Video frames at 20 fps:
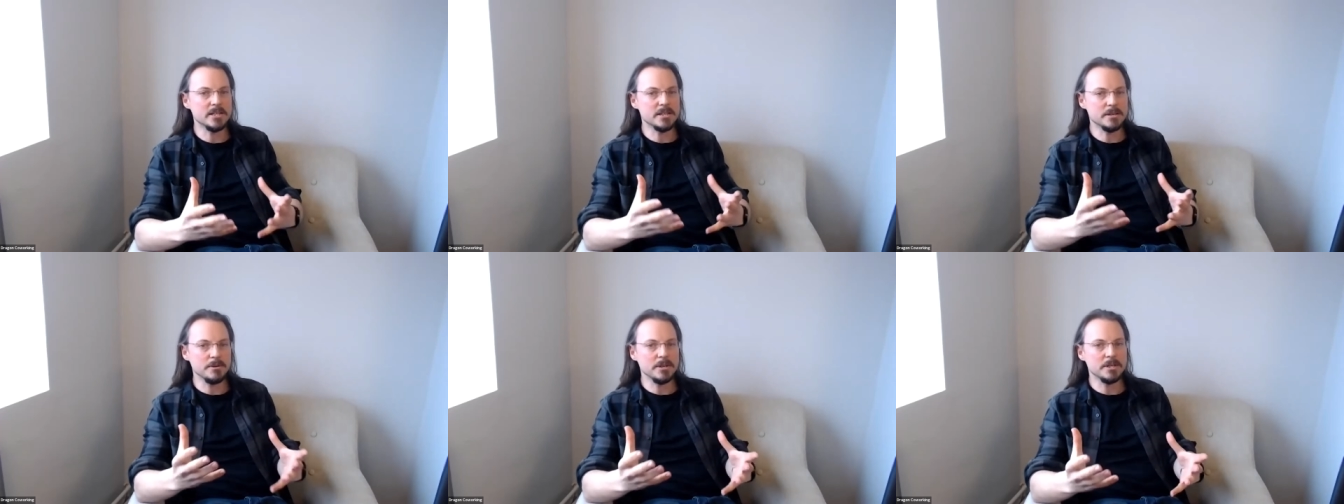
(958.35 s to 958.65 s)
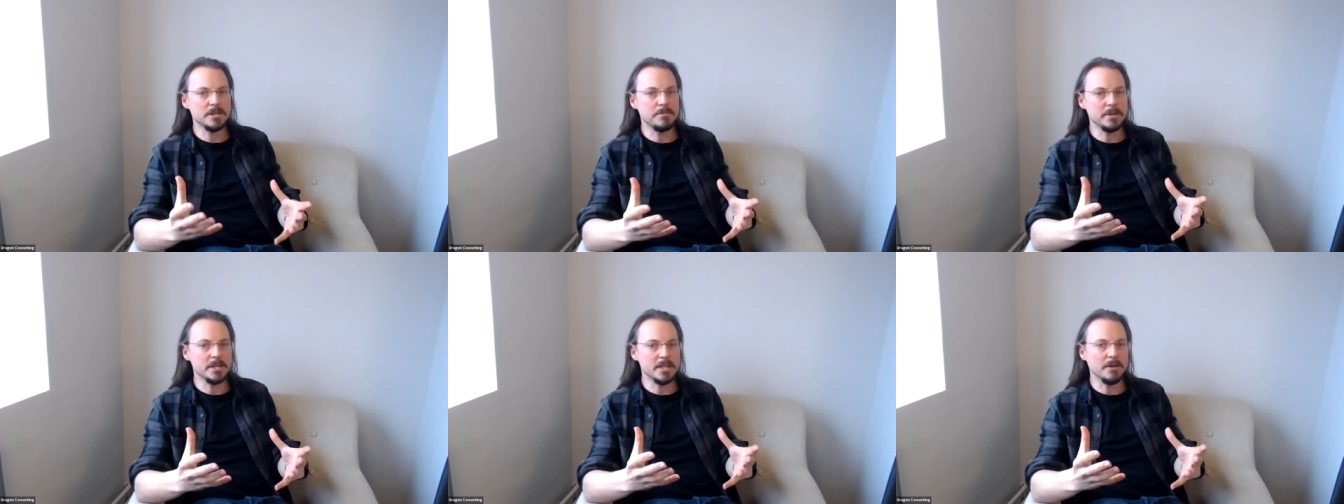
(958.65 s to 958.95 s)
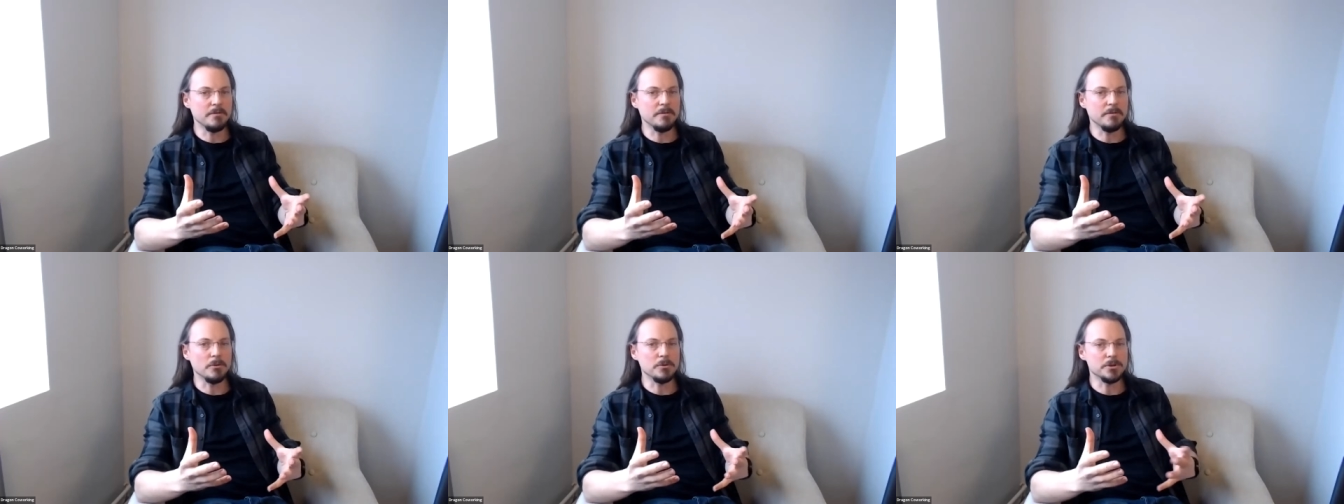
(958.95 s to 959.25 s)
So it's a bit
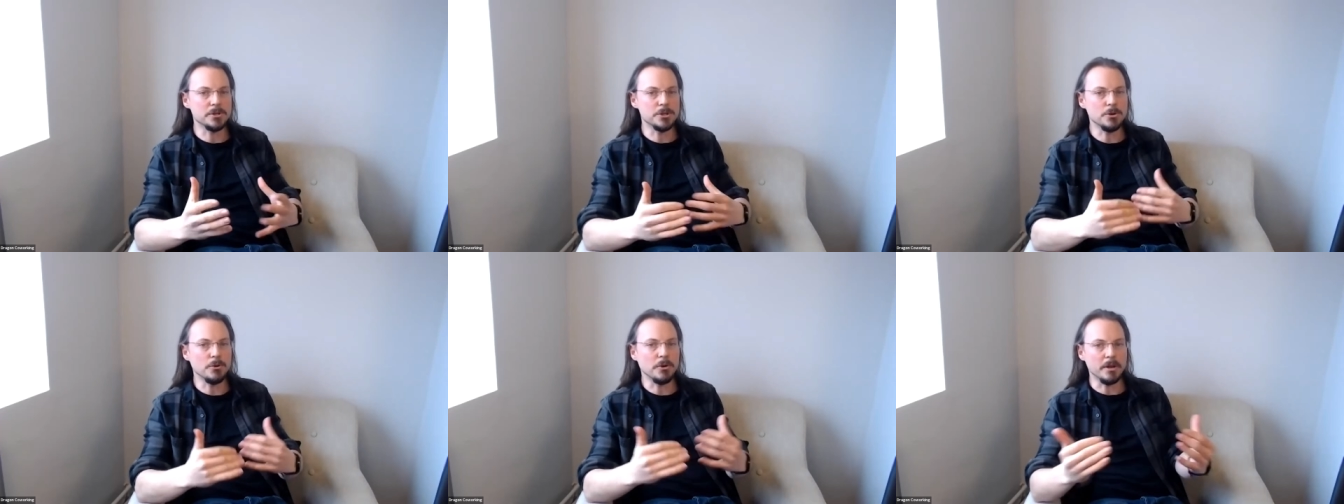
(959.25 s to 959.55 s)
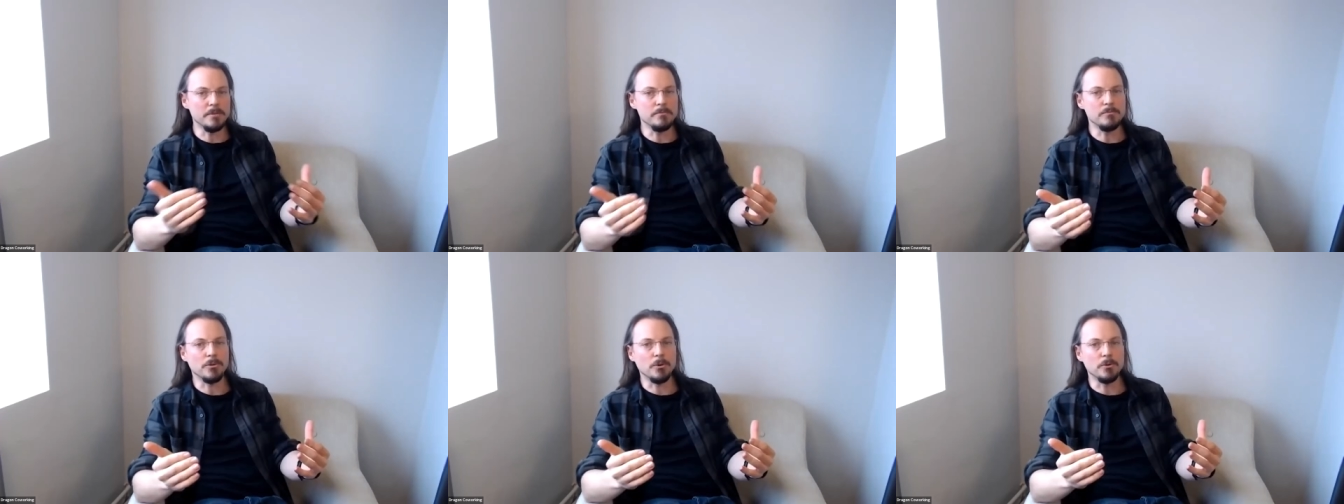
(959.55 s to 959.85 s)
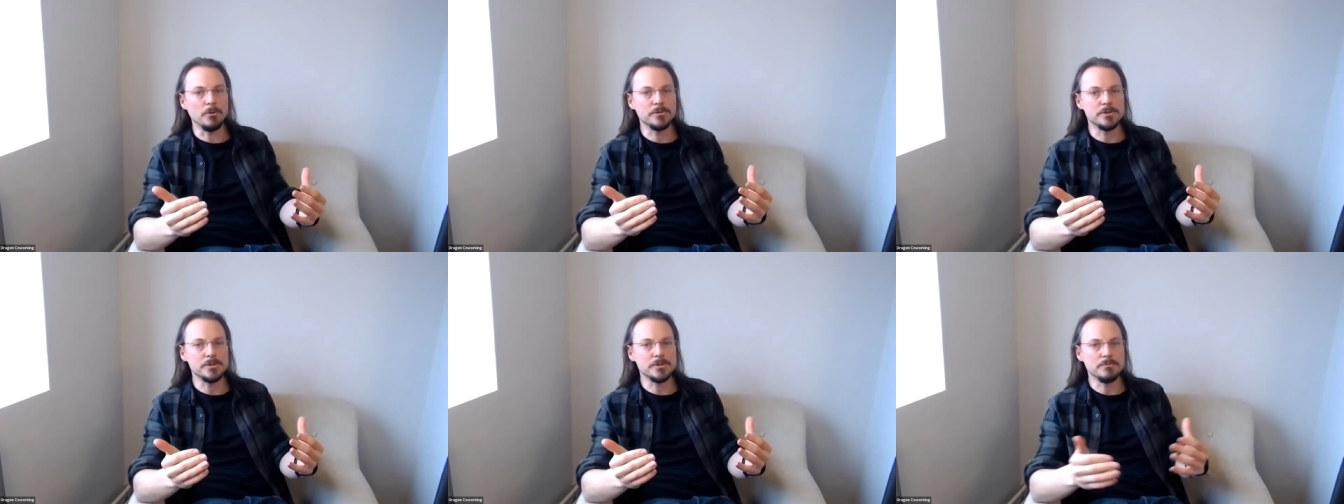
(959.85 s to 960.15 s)
difficult to talk in
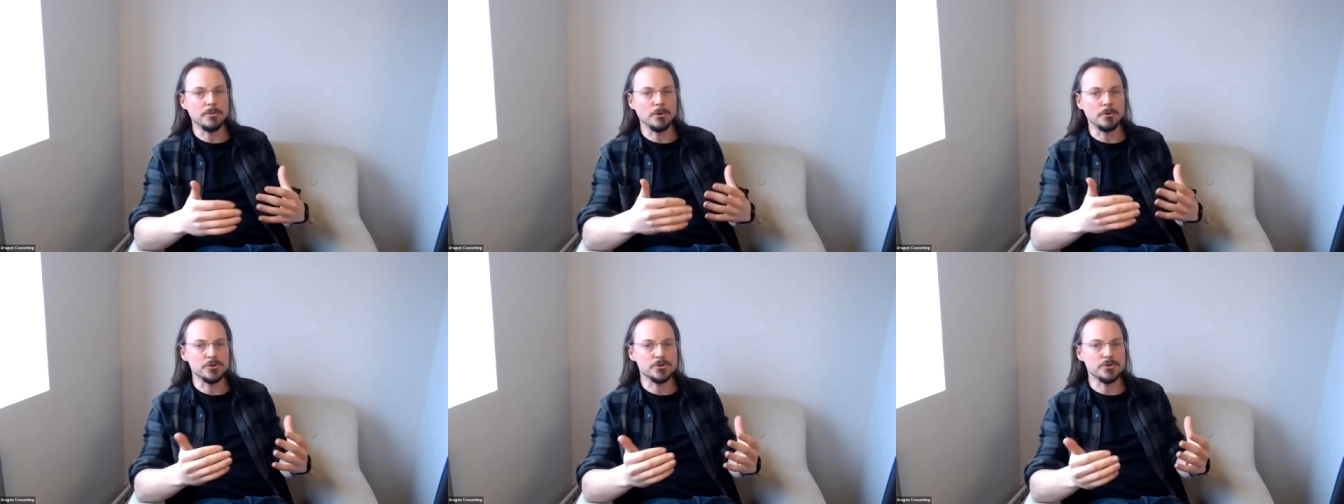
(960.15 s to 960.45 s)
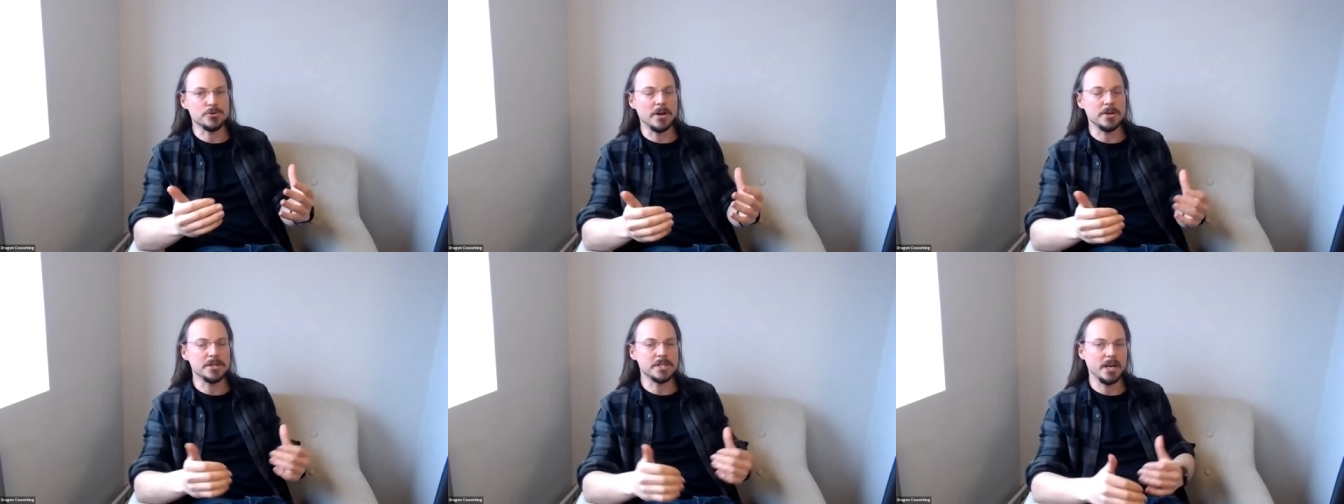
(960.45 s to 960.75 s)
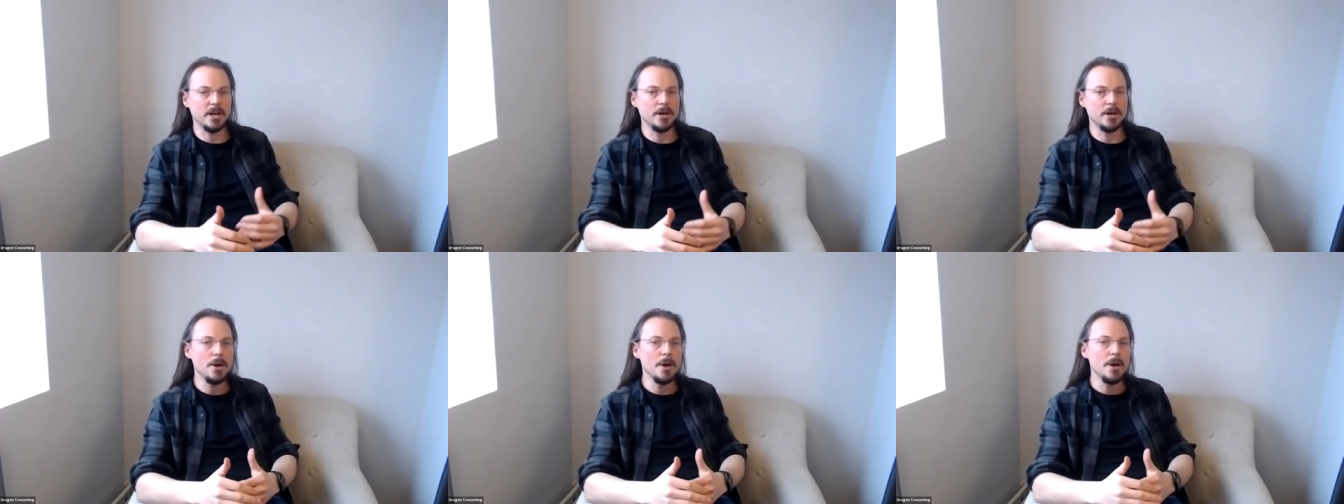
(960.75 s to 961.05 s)
broad strokes
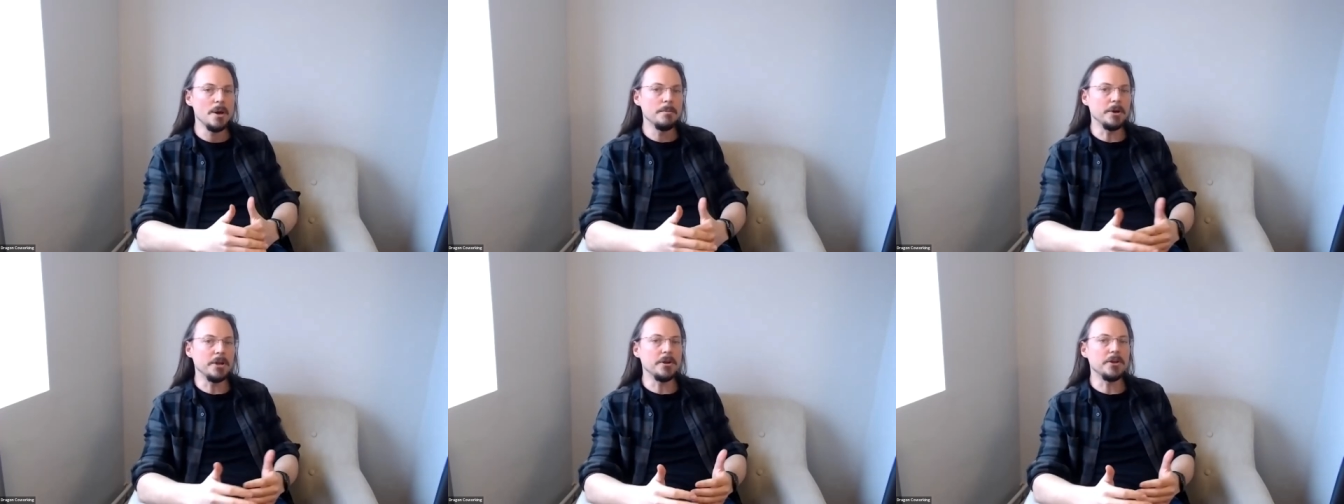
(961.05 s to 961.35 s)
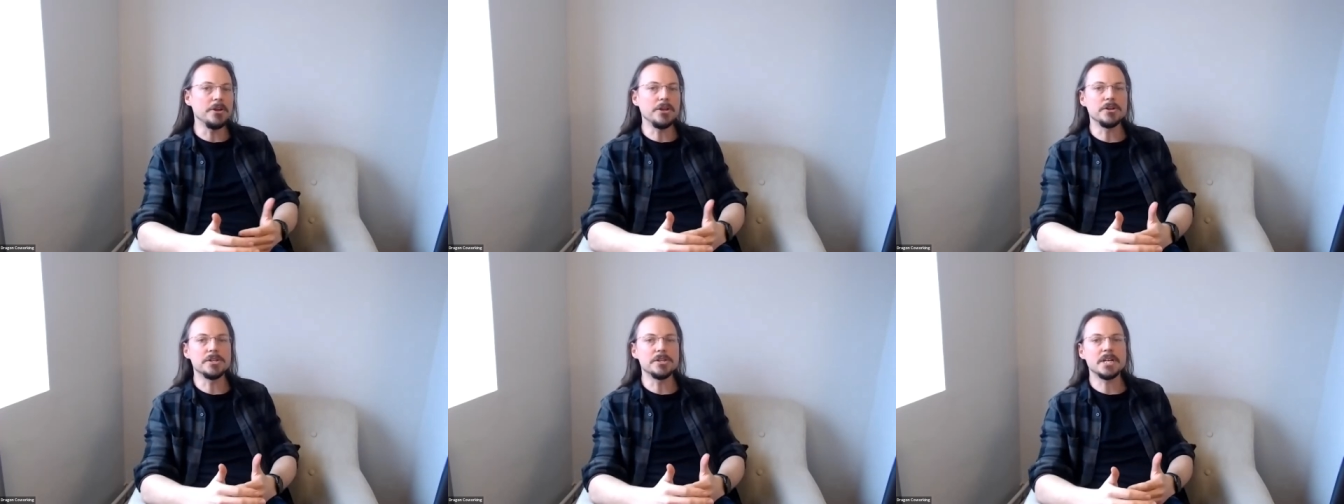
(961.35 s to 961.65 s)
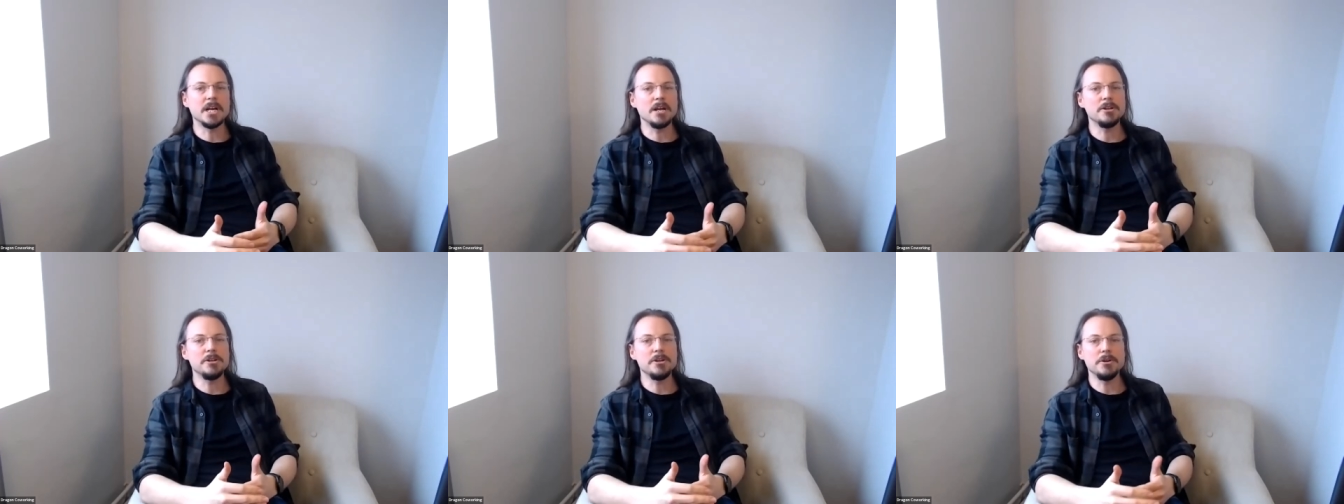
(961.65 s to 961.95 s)
here, but
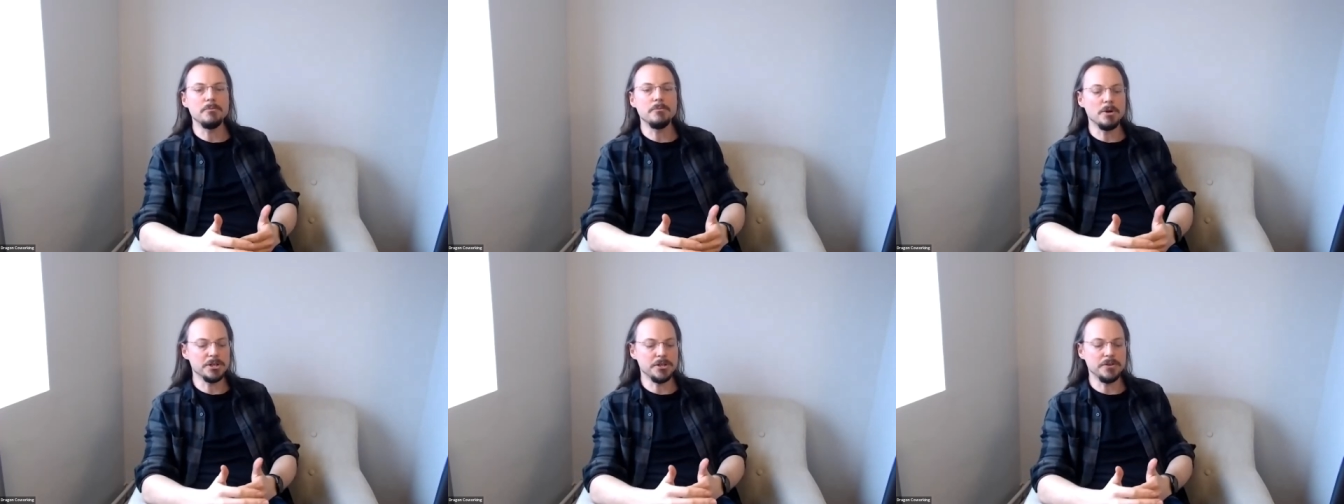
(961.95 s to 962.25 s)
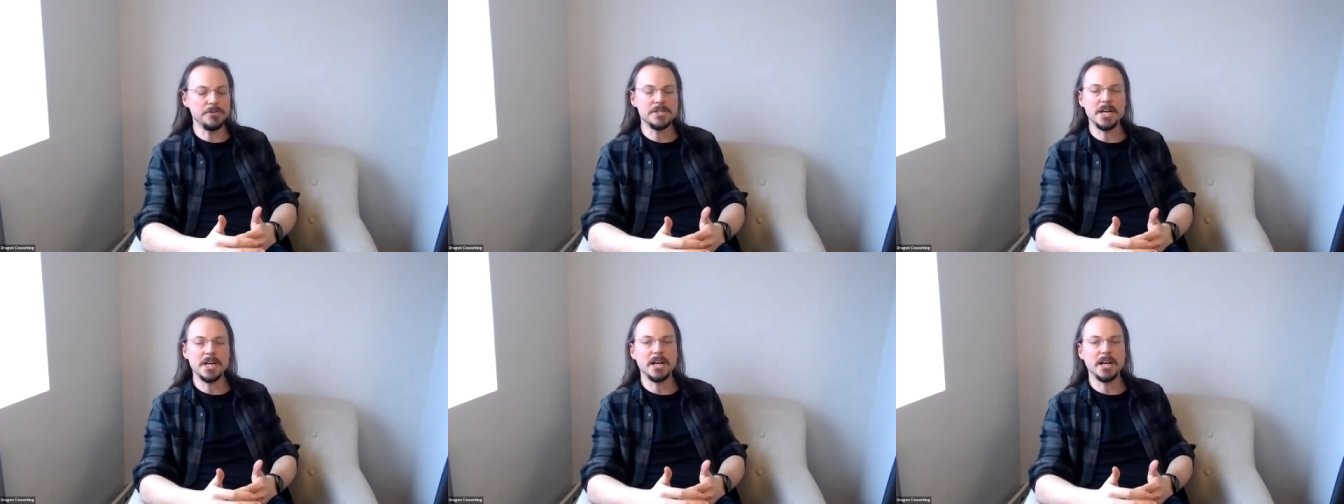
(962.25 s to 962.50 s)
once you set